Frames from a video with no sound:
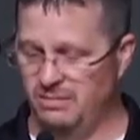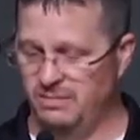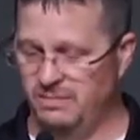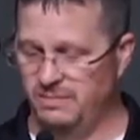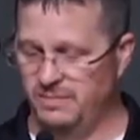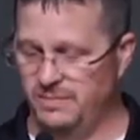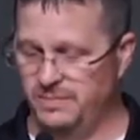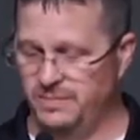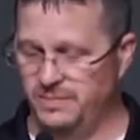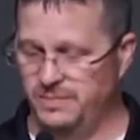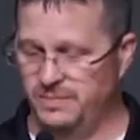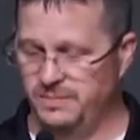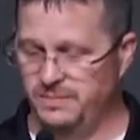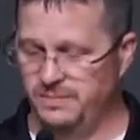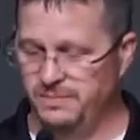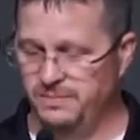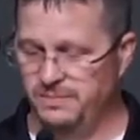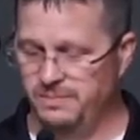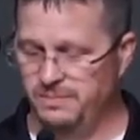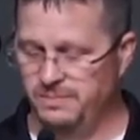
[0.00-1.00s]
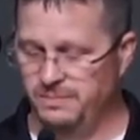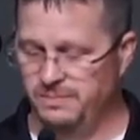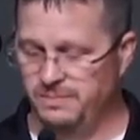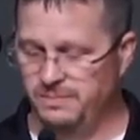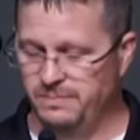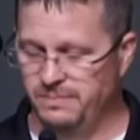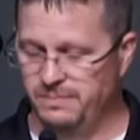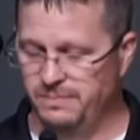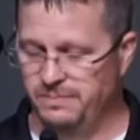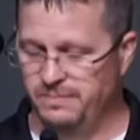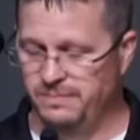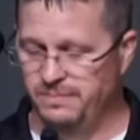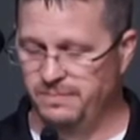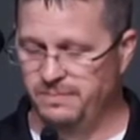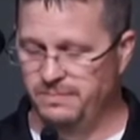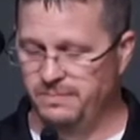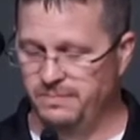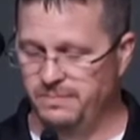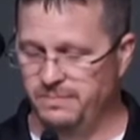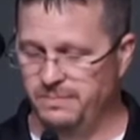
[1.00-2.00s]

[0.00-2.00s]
(silence)